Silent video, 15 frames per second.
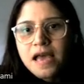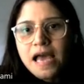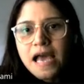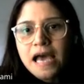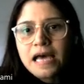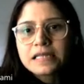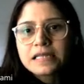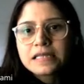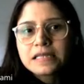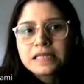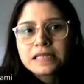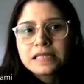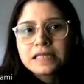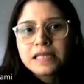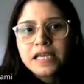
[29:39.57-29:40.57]
And
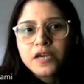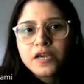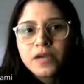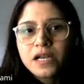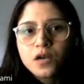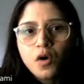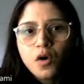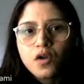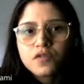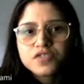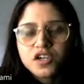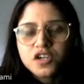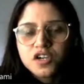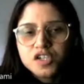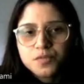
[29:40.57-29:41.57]
they create a lot of
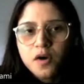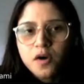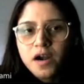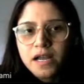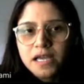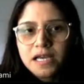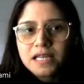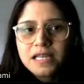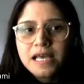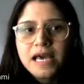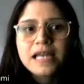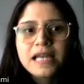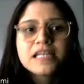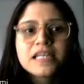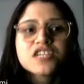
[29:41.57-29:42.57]
charged particle,
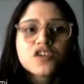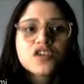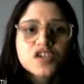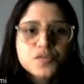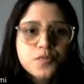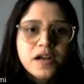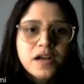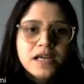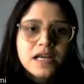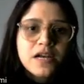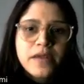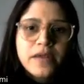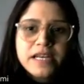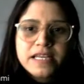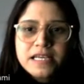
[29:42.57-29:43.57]
and the charged particle
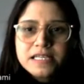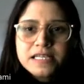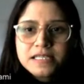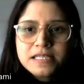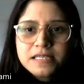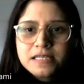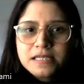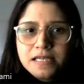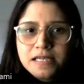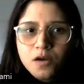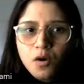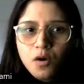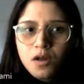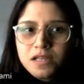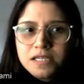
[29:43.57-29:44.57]
radiates. They
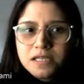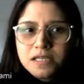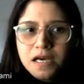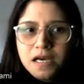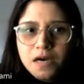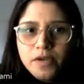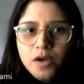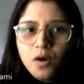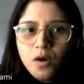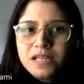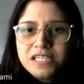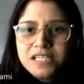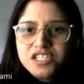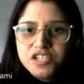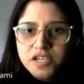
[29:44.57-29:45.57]
call it, we call
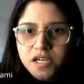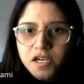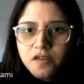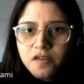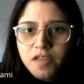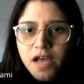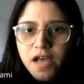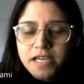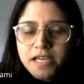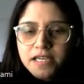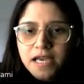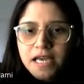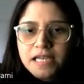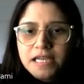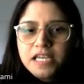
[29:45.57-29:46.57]
it Cherenkov light,
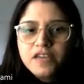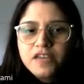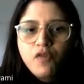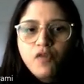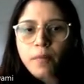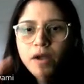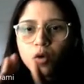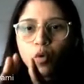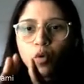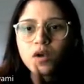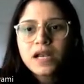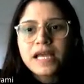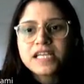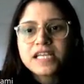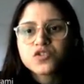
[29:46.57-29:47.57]
and they form a
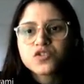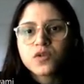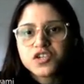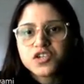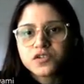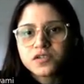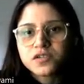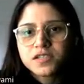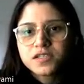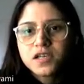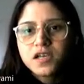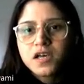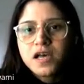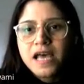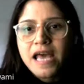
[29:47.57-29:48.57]
cone-like structures.
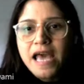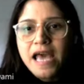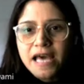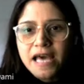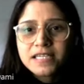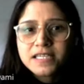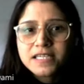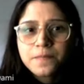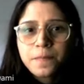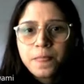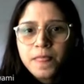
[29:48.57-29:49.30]
And